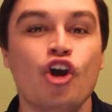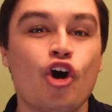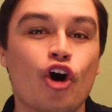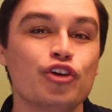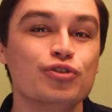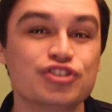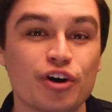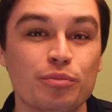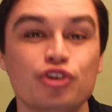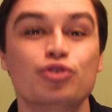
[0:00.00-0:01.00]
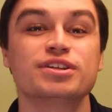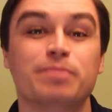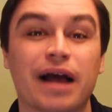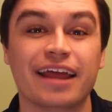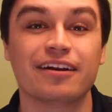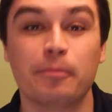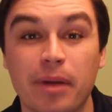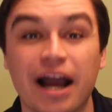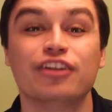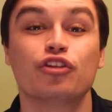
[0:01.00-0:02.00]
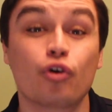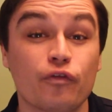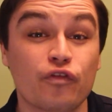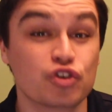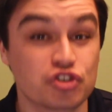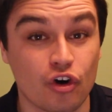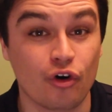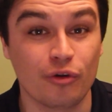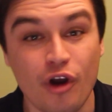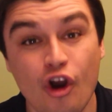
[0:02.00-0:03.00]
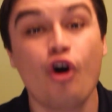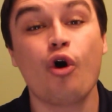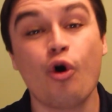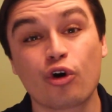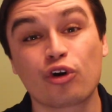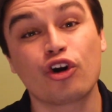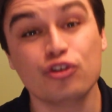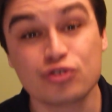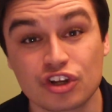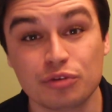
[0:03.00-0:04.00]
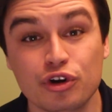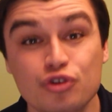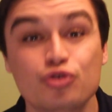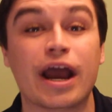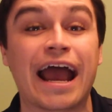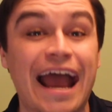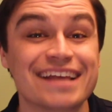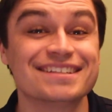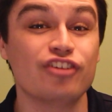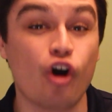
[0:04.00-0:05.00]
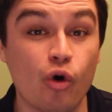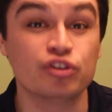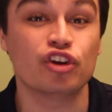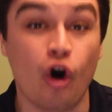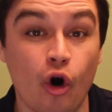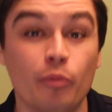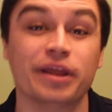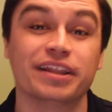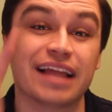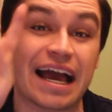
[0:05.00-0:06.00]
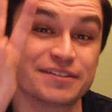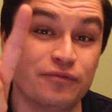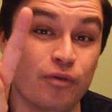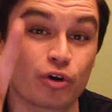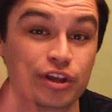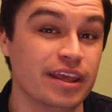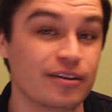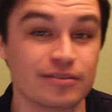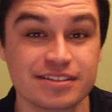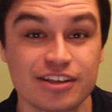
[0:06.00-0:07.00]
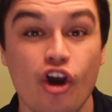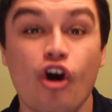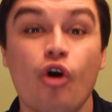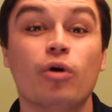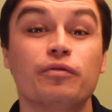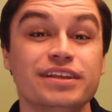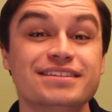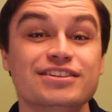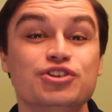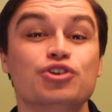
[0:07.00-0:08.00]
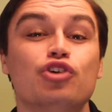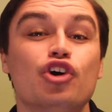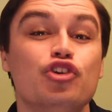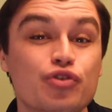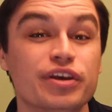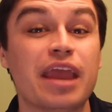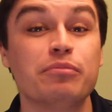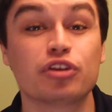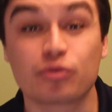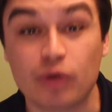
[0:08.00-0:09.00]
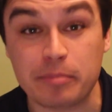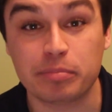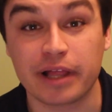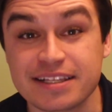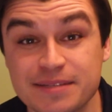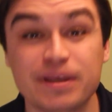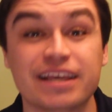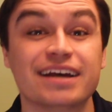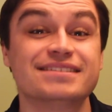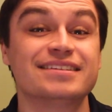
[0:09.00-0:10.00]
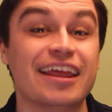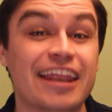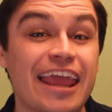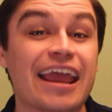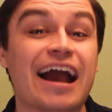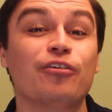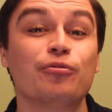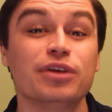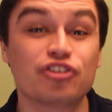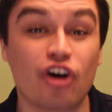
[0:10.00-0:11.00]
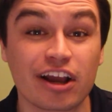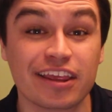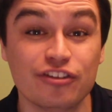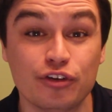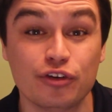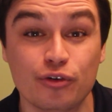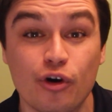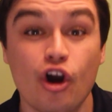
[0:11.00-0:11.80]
Are you someone who is planning on buying their first home? Or are you someone who hasn't owned a home in the last 4 years? Well, if this is you, you came to the right place, because today I will be talking to you